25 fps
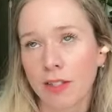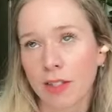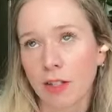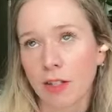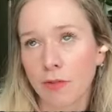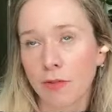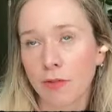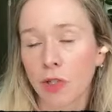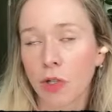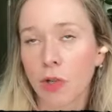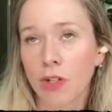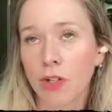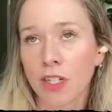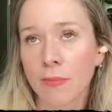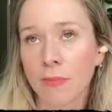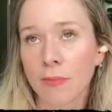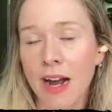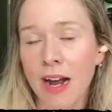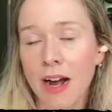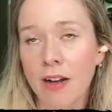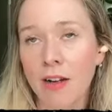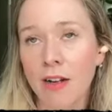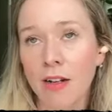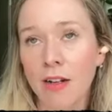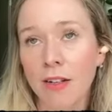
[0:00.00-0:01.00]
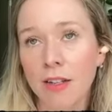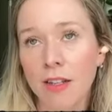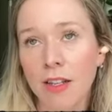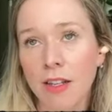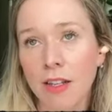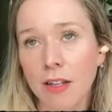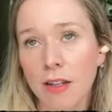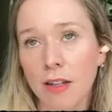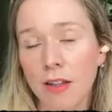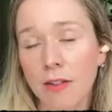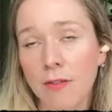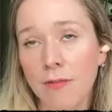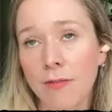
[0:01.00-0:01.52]
sort of talked about the
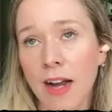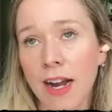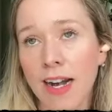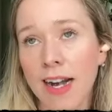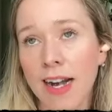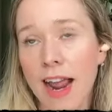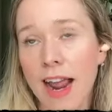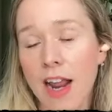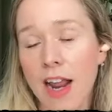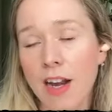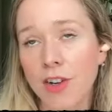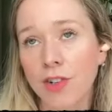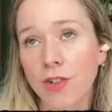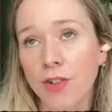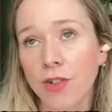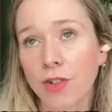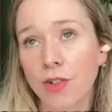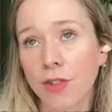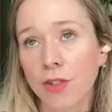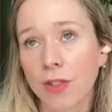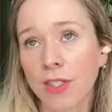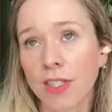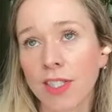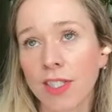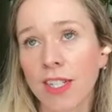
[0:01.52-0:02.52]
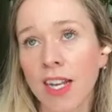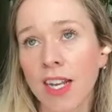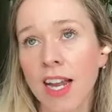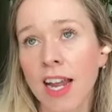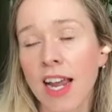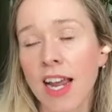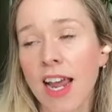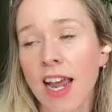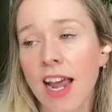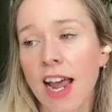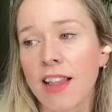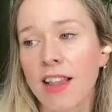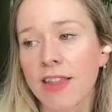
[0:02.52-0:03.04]
financials,
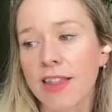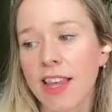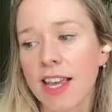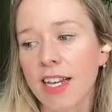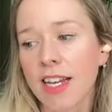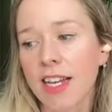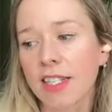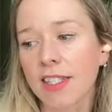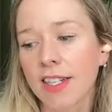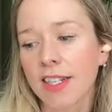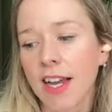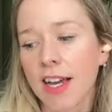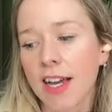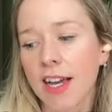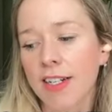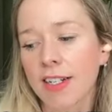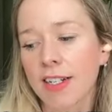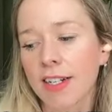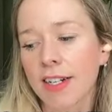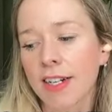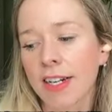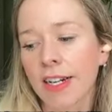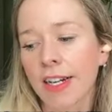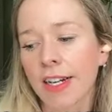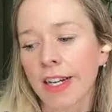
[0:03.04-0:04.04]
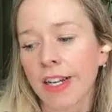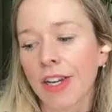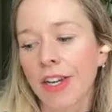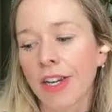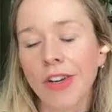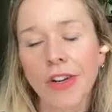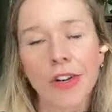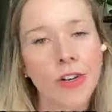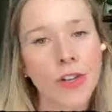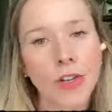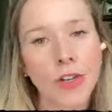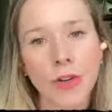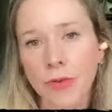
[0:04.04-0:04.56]
and they said,
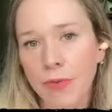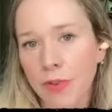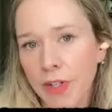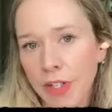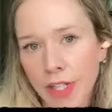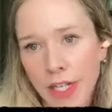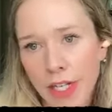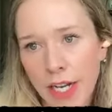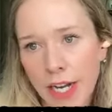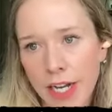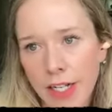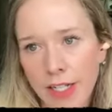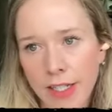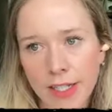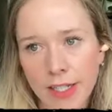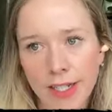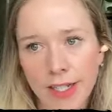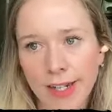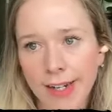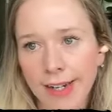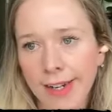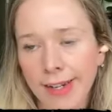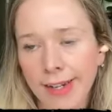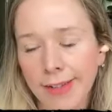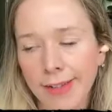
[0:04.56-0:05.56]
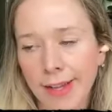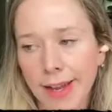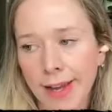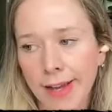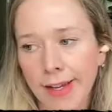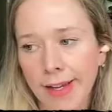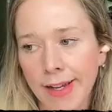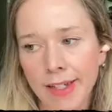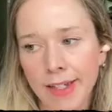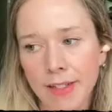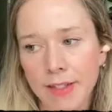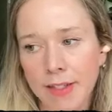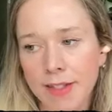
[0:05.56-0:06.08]
you really need to
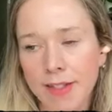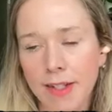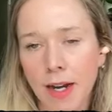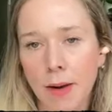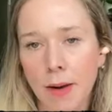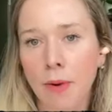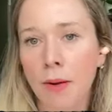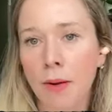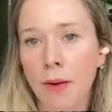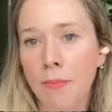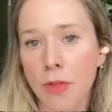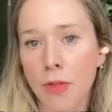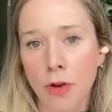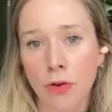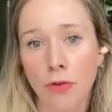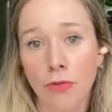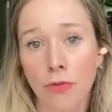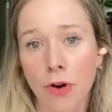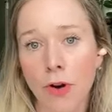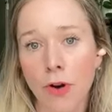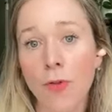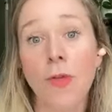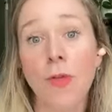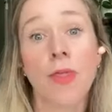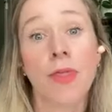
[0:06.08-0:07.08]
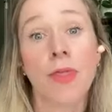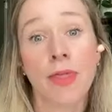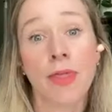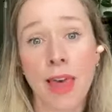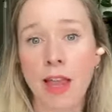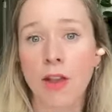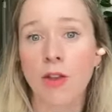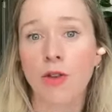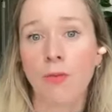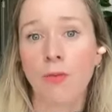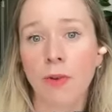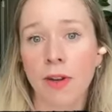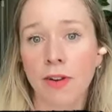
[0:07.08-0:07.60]
like step up the growth, and
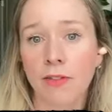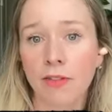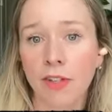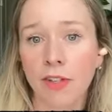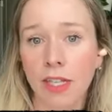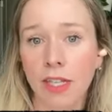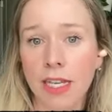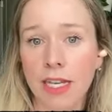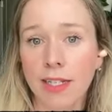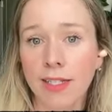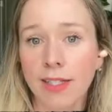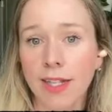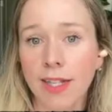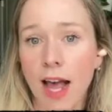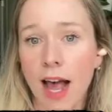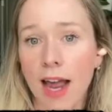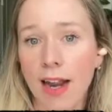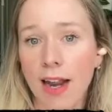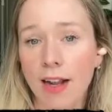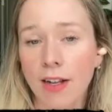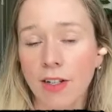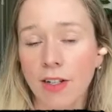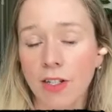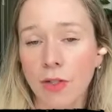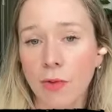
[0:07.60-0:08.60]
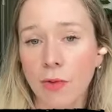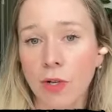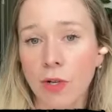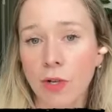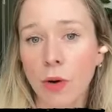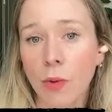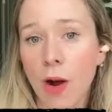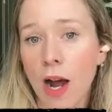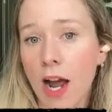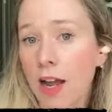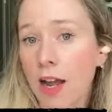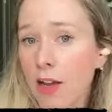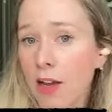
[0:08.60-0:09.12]
then you'll be really exciting to
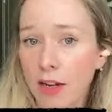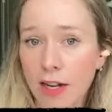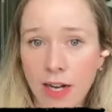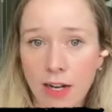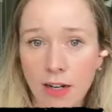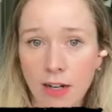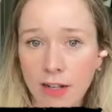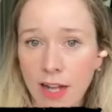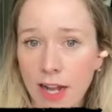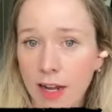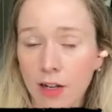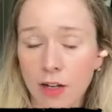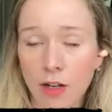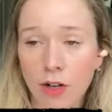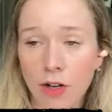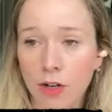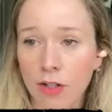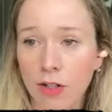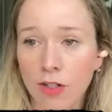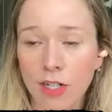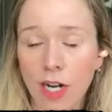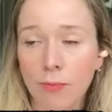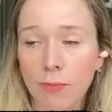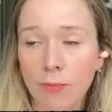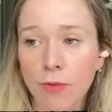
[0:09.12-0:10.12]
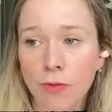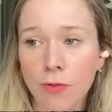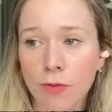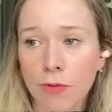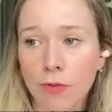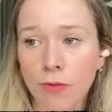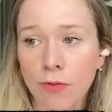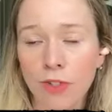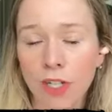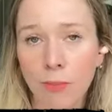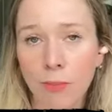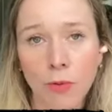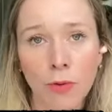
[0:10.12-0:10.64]
acquire. You need to
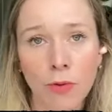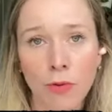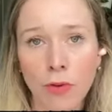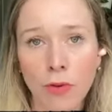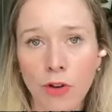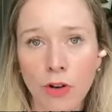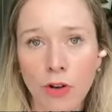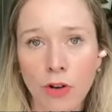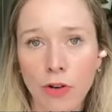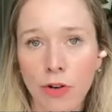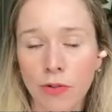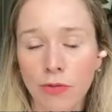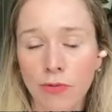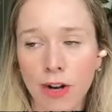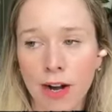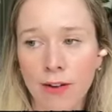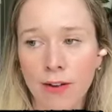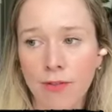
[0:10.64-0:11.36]
double your